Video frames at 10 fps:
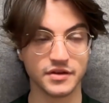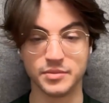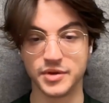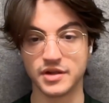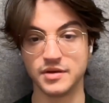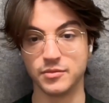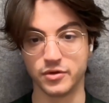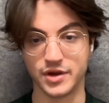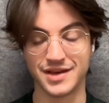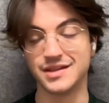they're typically
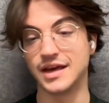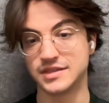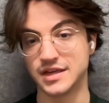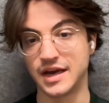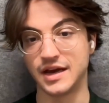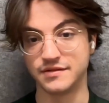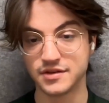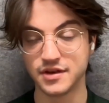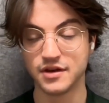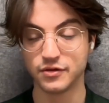more like nice to
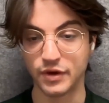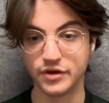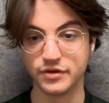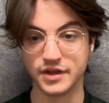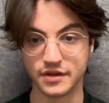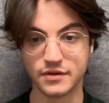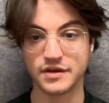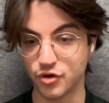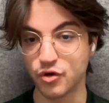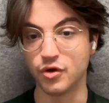haves rather than
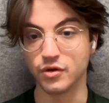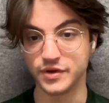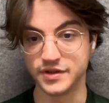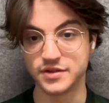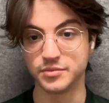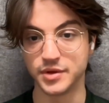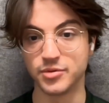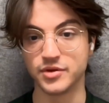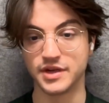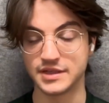the core reason
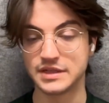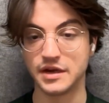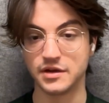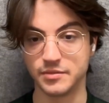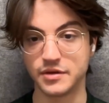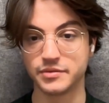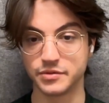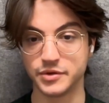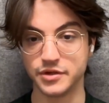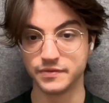people get excited about
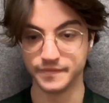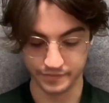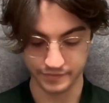what we do.